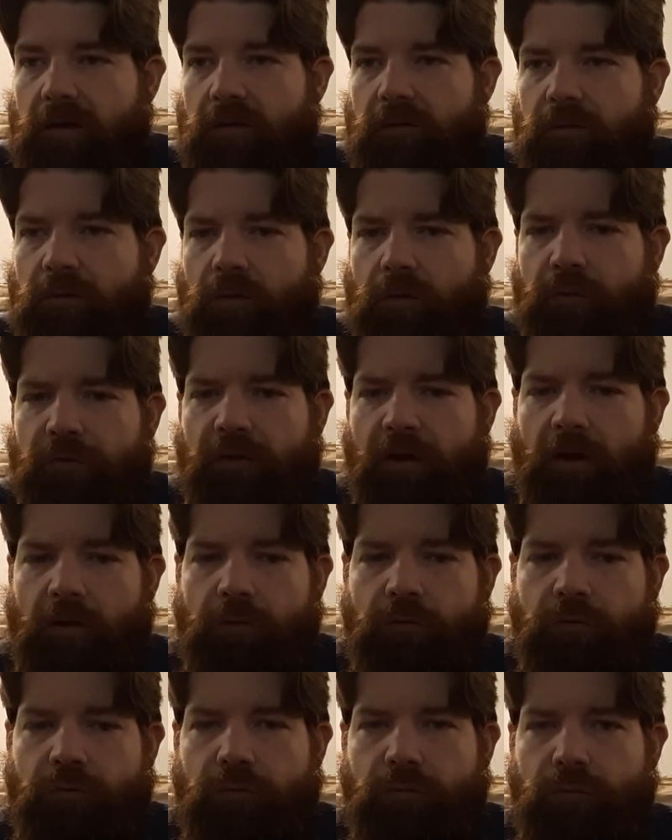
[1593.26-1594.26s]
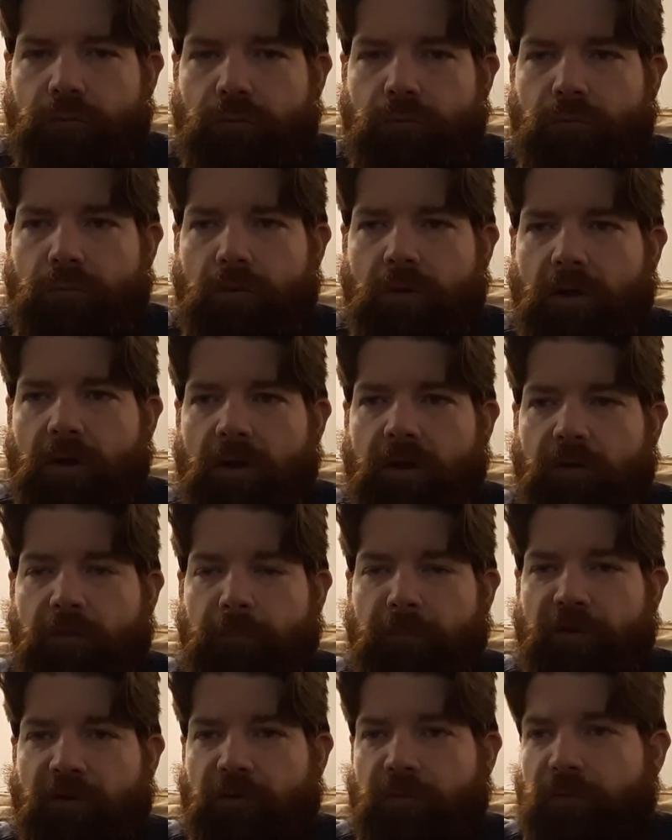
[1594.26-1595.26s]
knows how to he
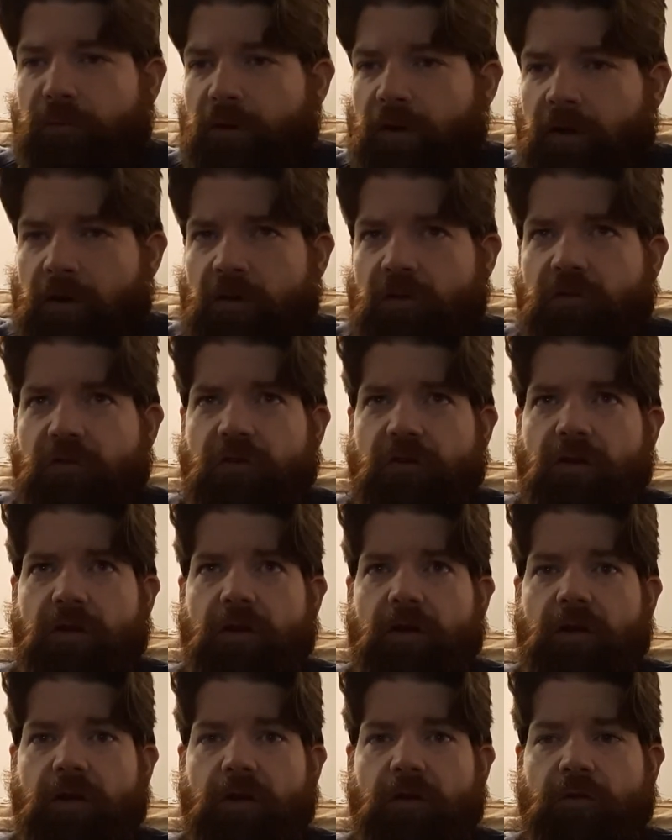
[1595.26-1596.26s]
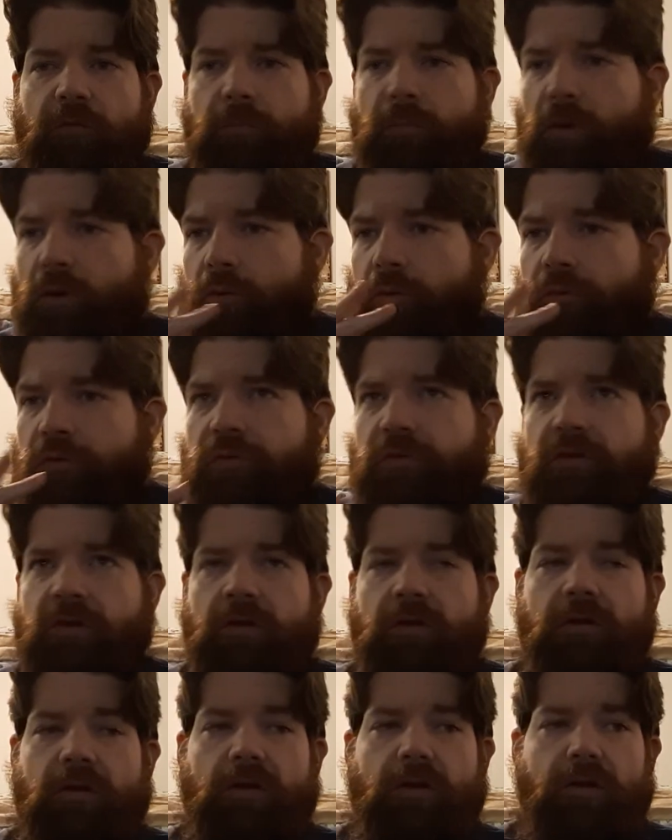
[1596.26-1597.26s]
speaks French. He smokes.
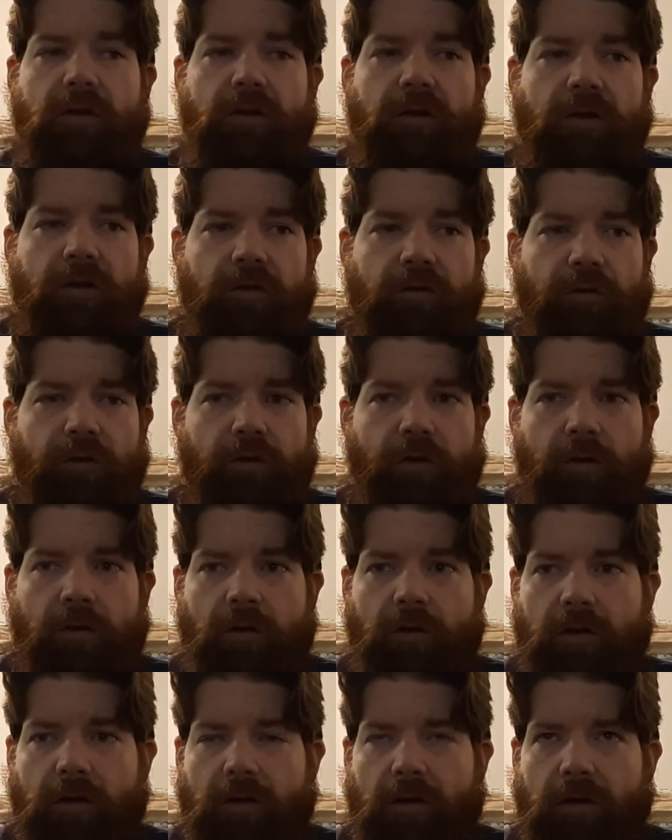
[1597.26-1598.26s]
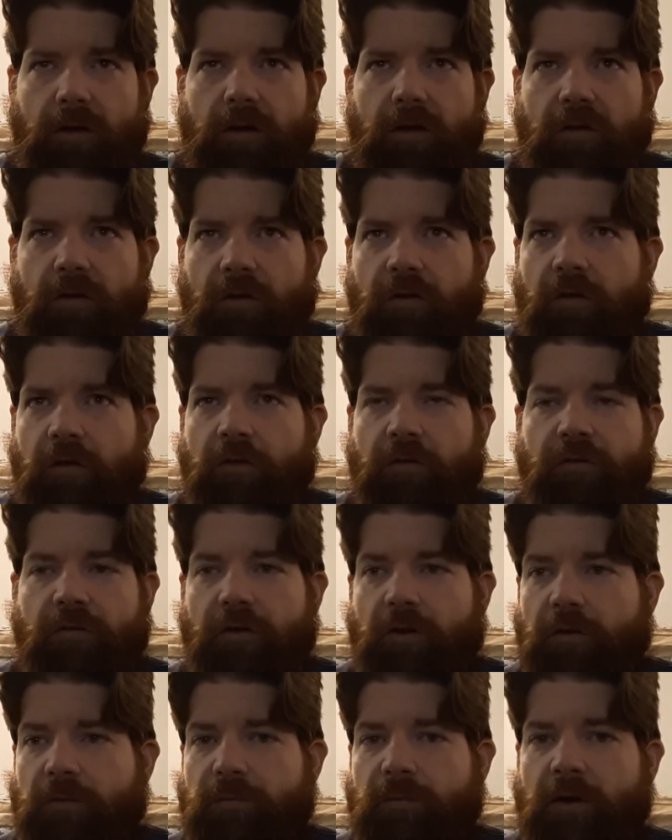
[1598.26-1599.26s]
He does all this
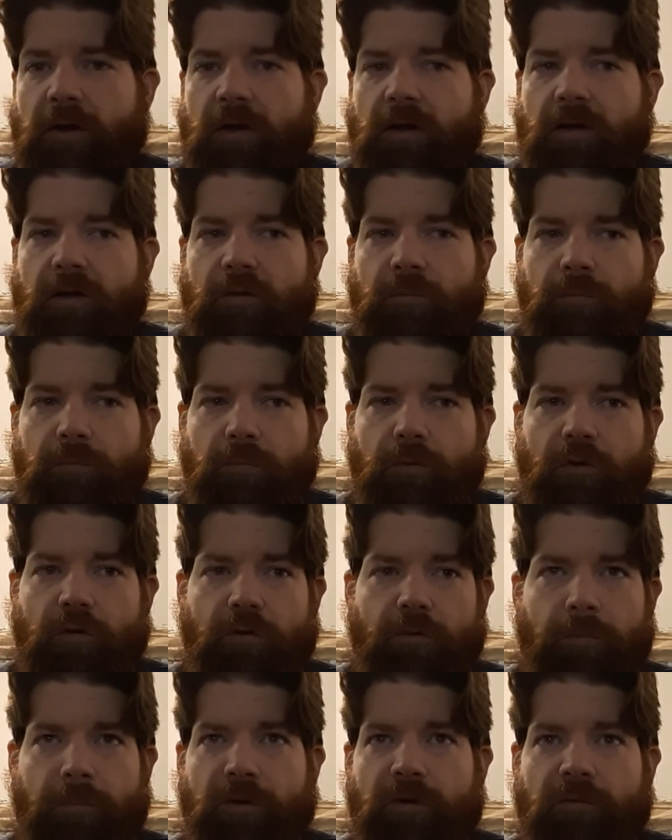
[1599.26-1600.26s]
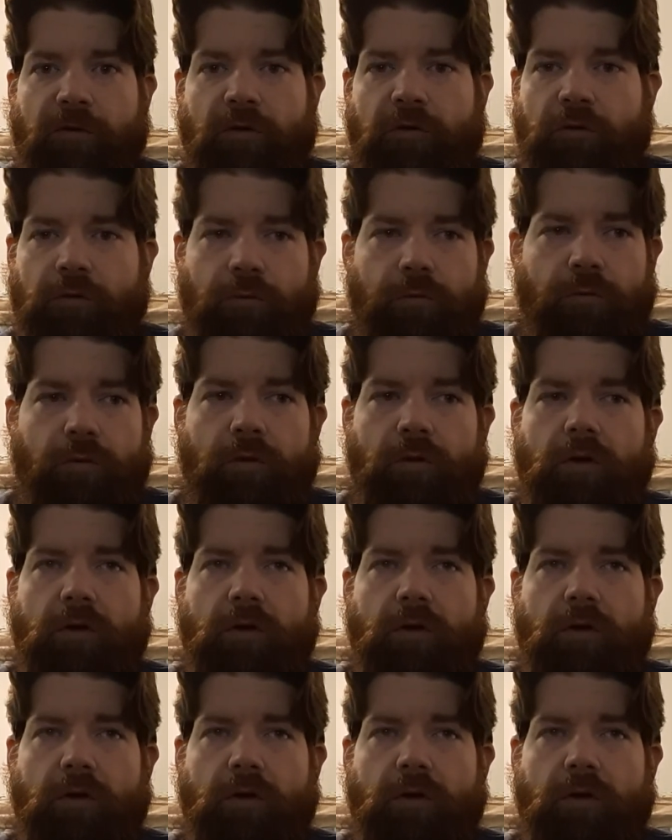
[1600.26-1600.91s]
stuff, right? He's a perfect dude.